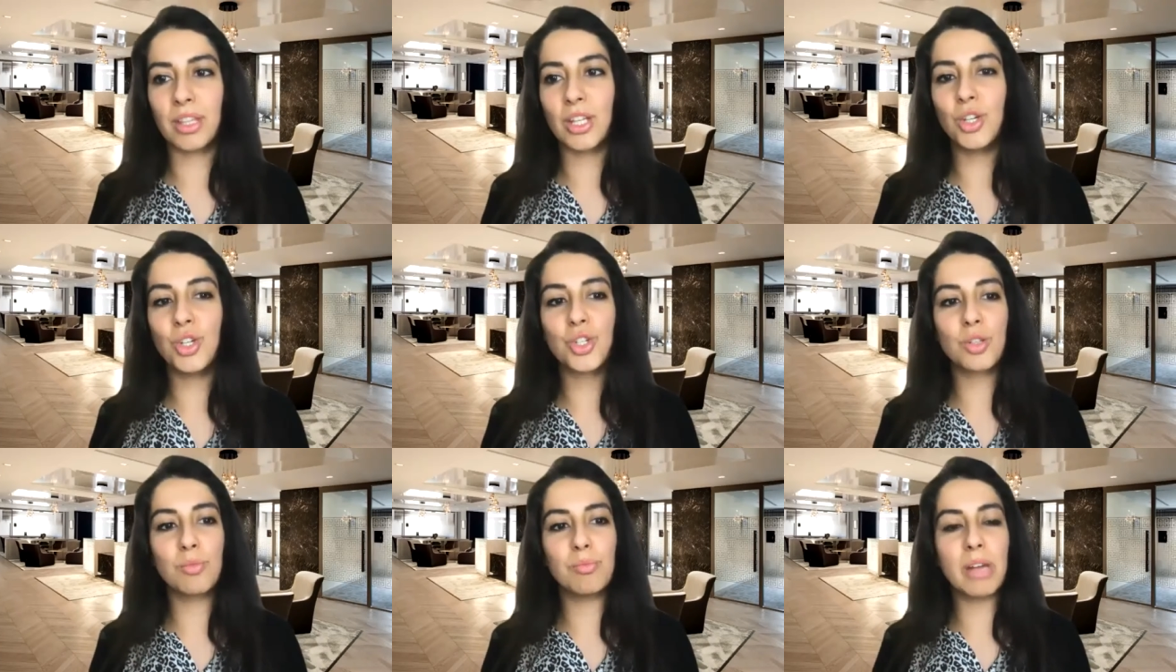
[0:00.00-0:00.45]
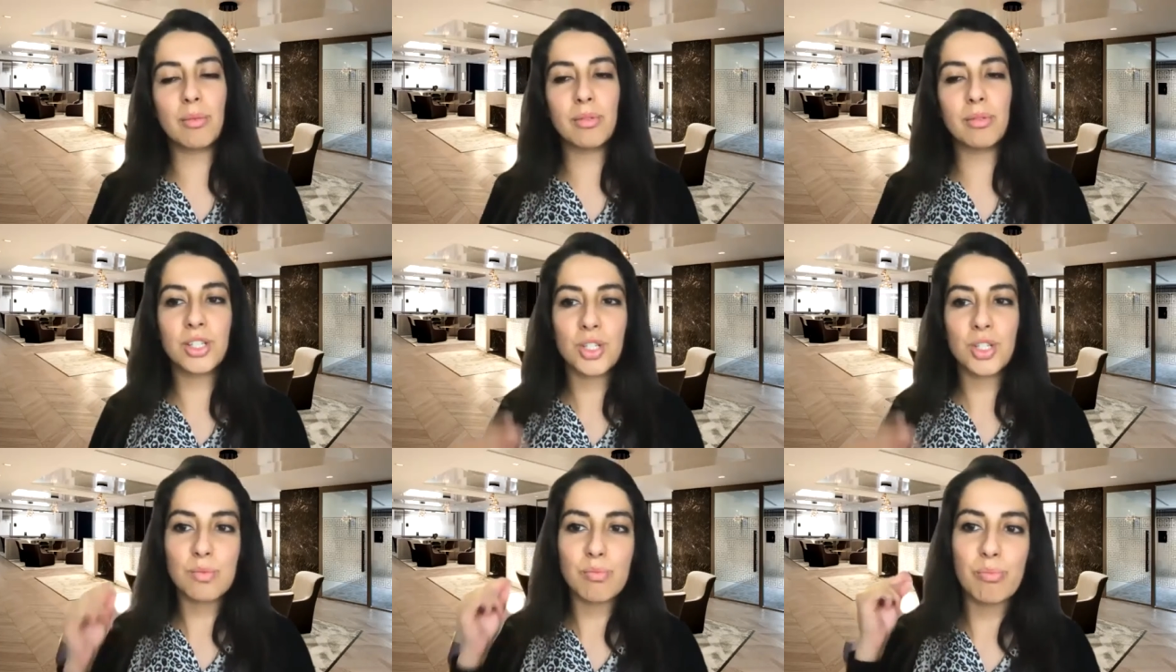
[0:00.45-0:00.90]
You should be able
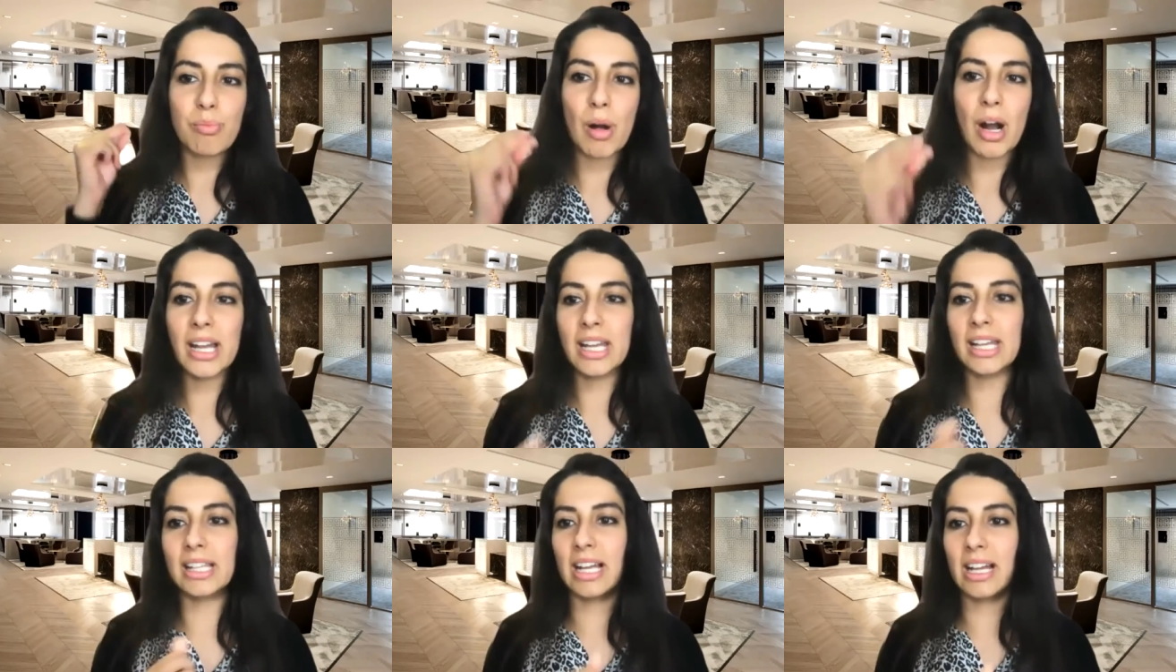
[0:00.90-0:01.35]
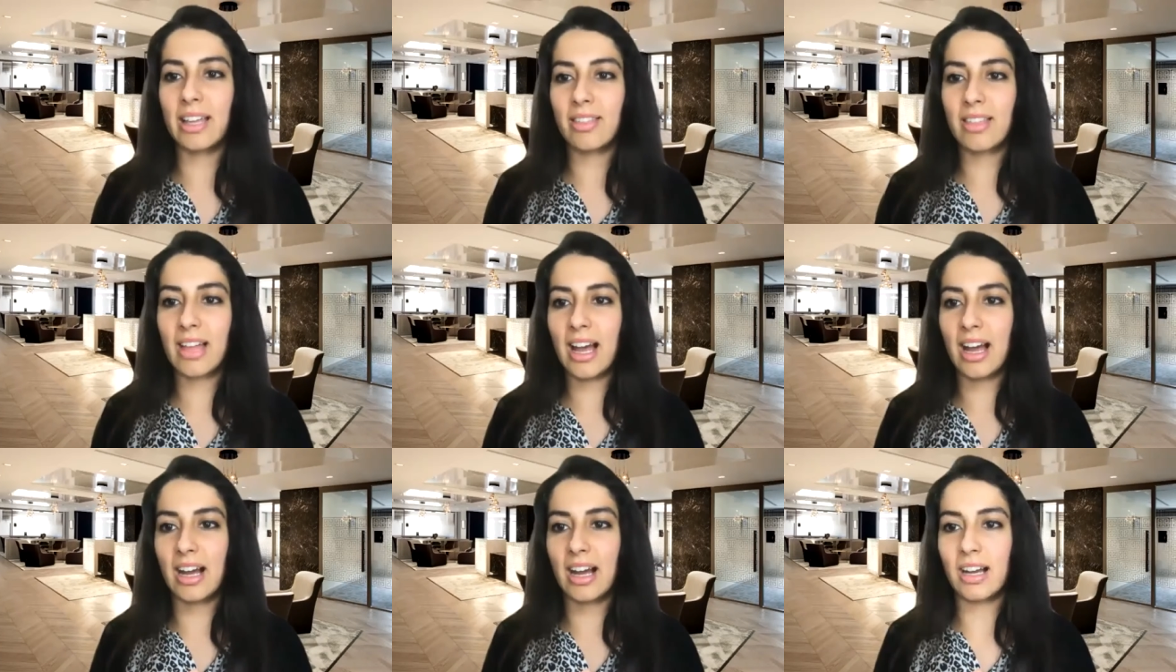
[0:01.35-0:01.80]
to just buy it like
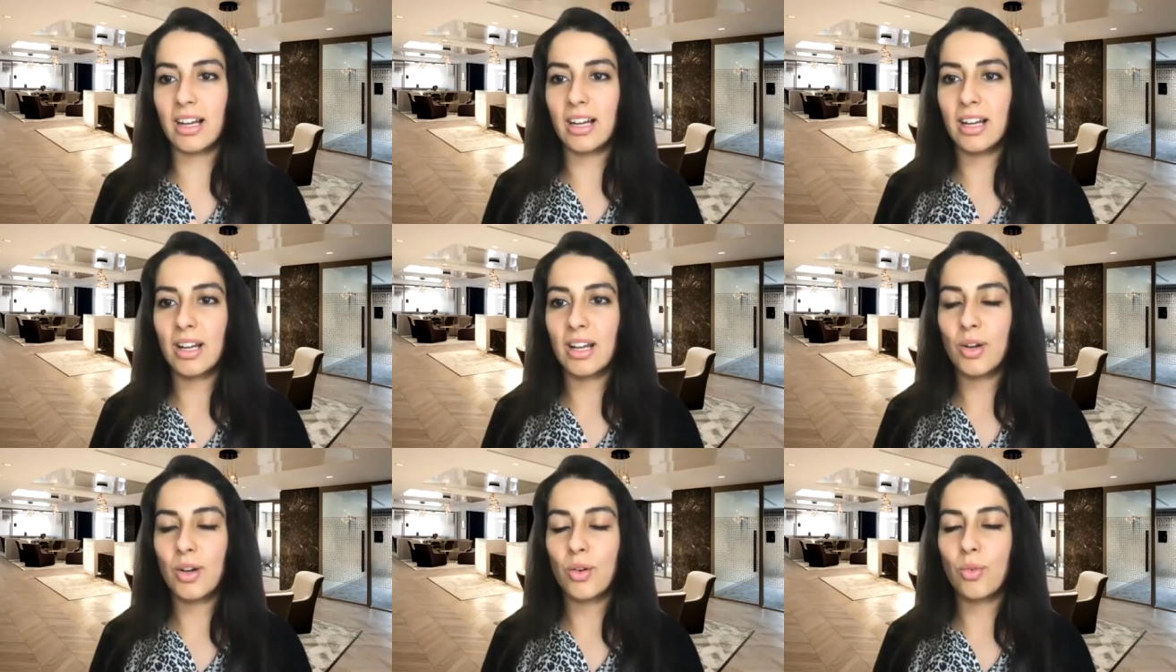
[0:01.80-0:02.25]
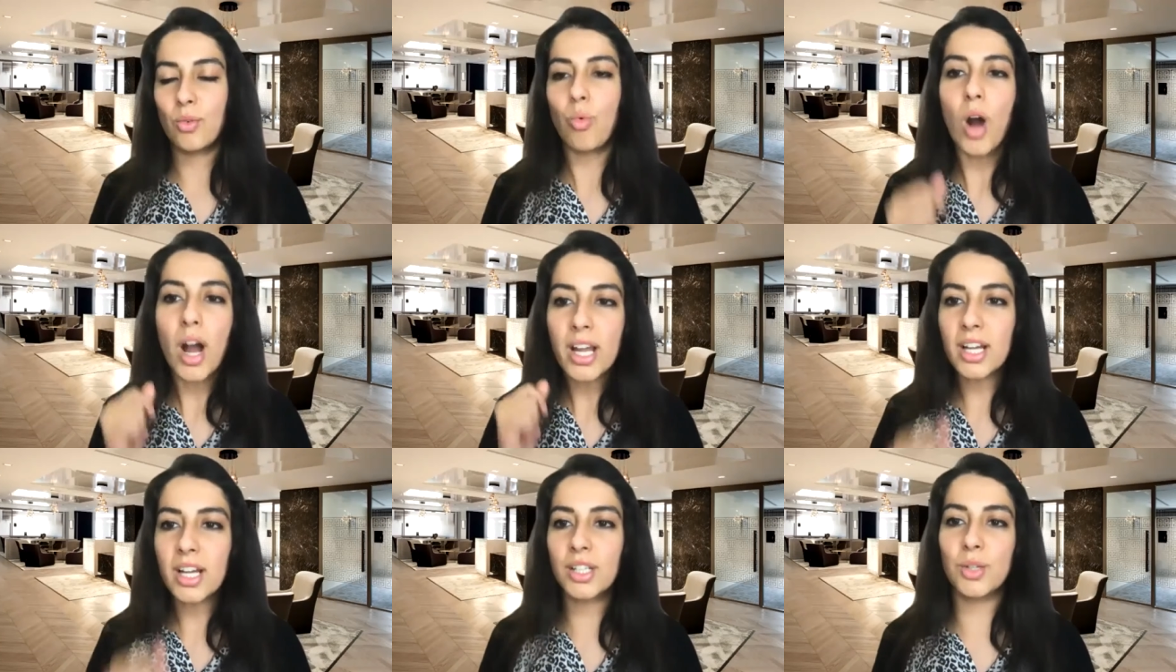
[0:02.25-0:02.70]
that
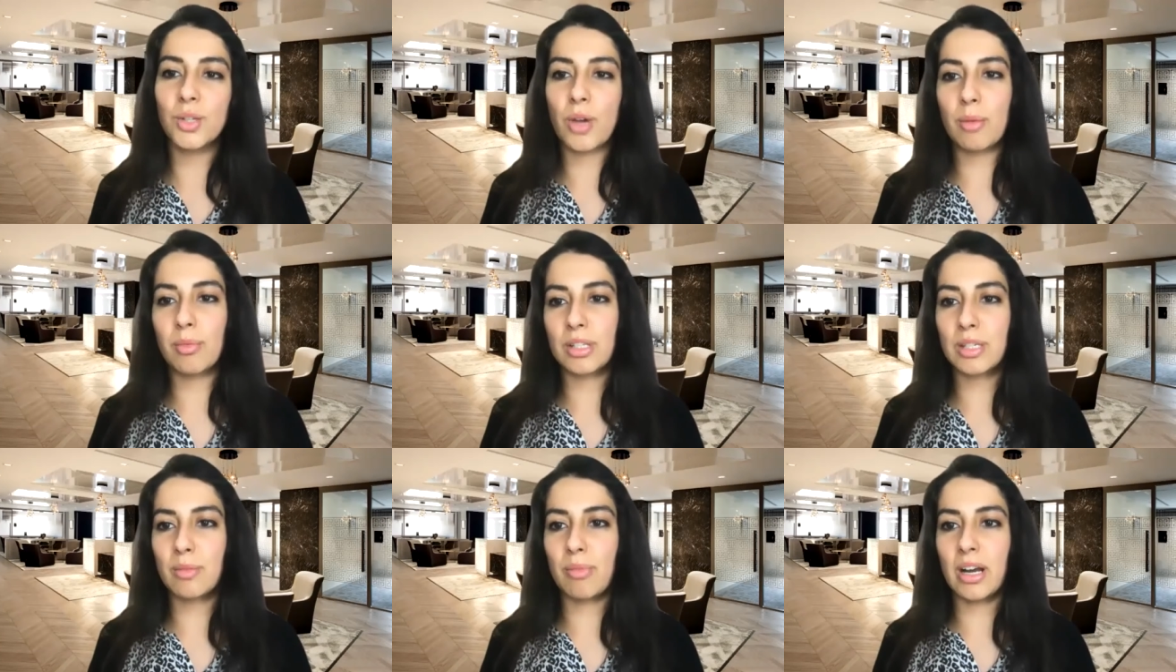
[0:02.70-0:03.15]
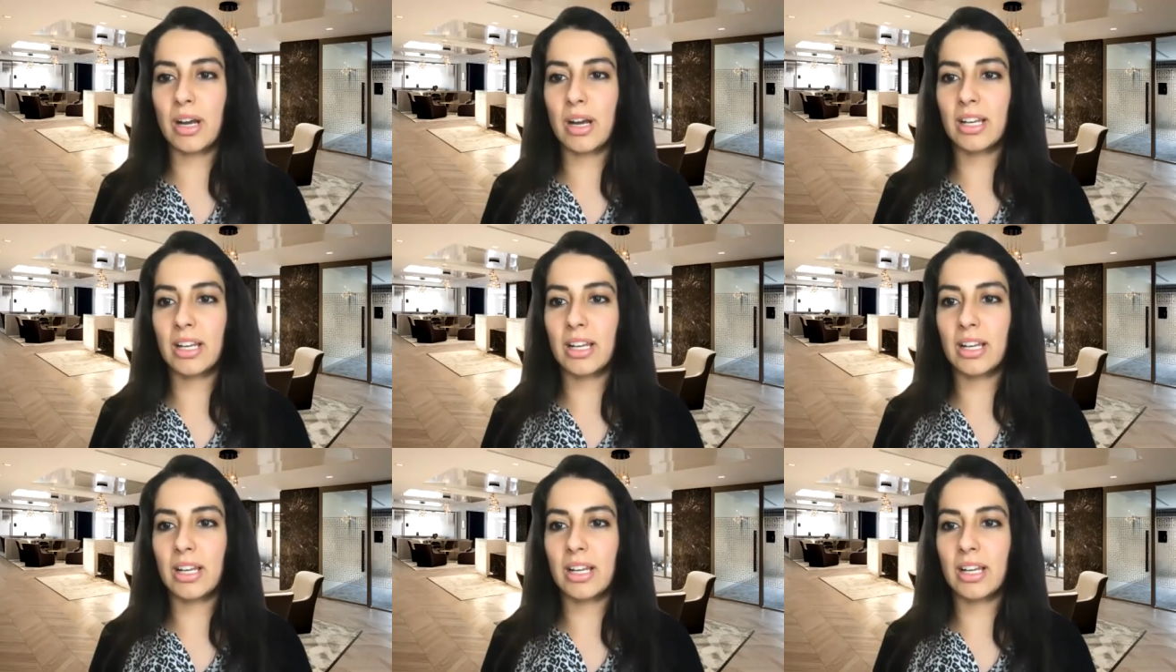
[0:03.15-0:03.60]
why aren't you able to bite
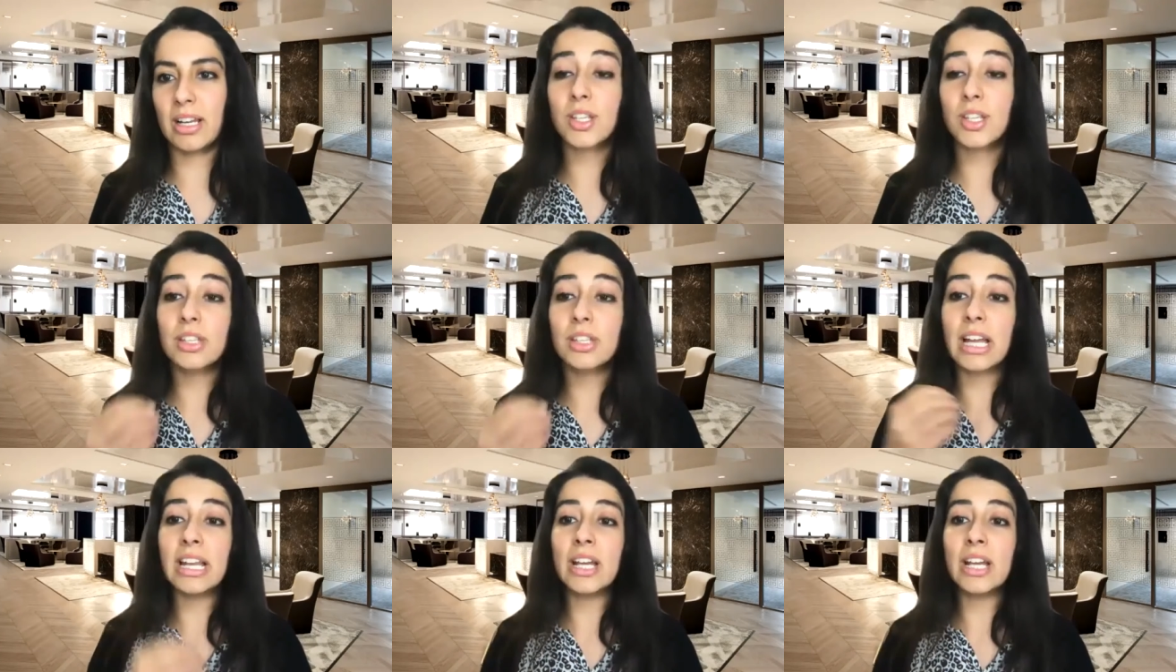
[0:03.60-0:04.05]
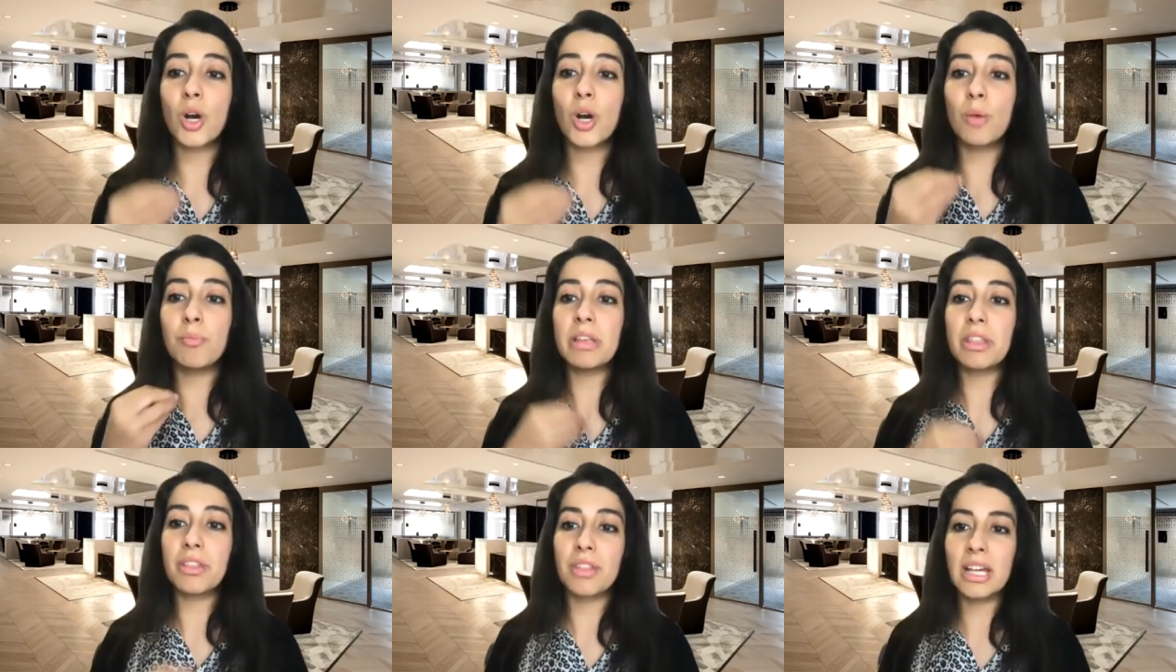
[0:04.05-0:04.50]
like that so then it got
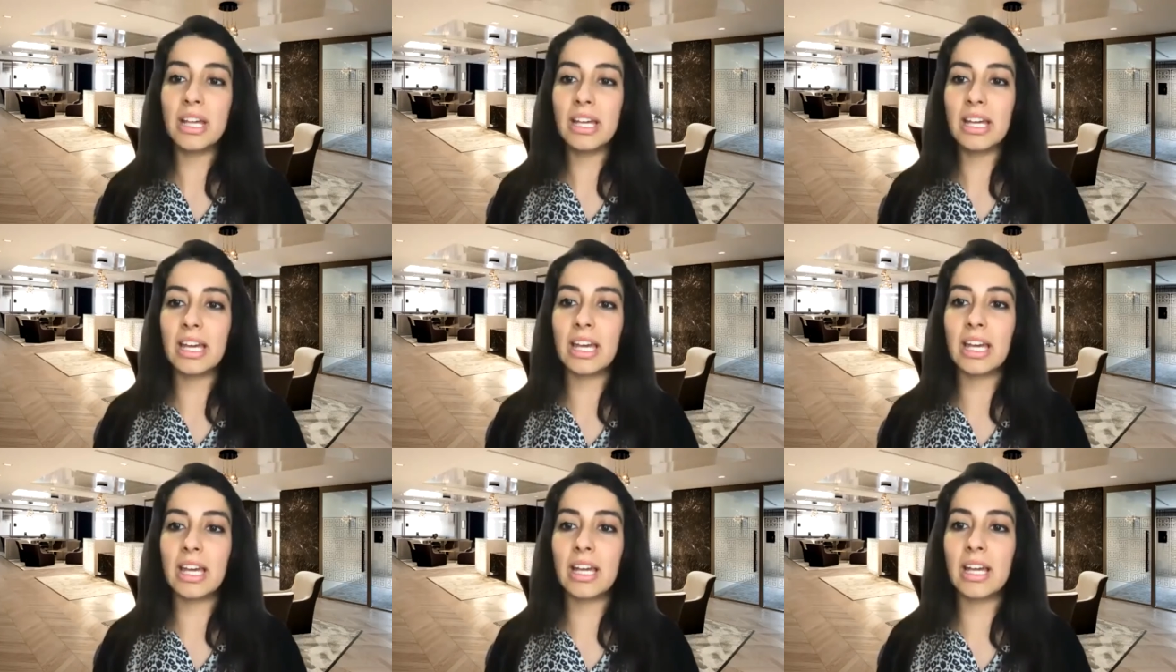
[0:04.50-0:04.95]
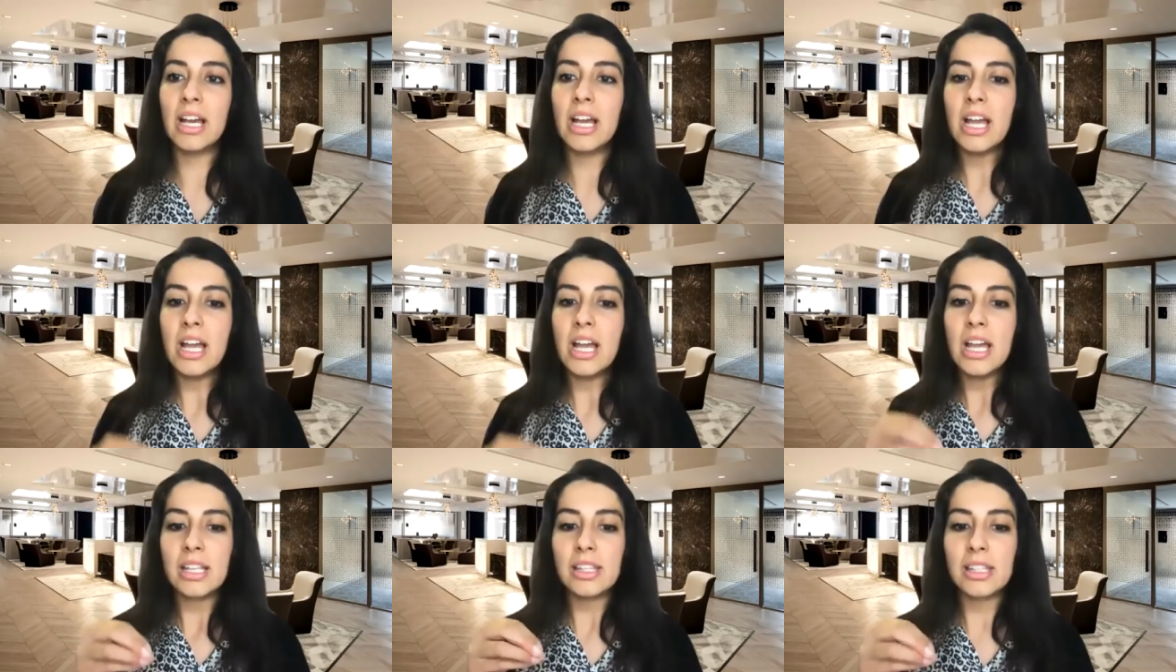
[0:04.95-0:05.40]
me thinking
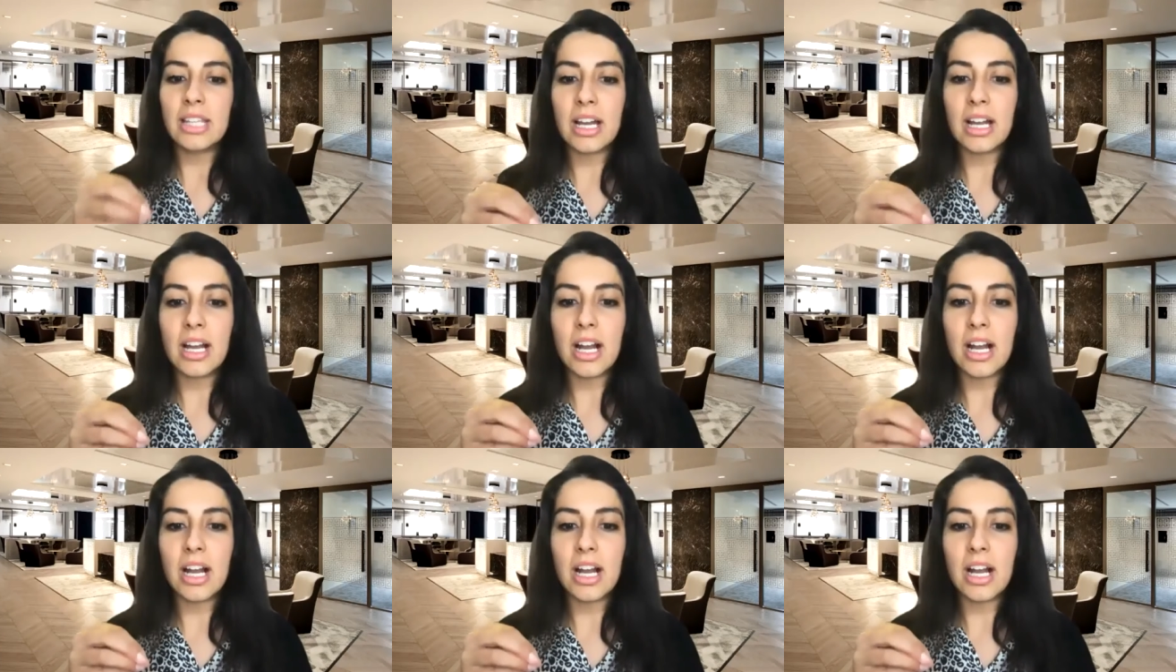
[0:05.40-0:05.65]
that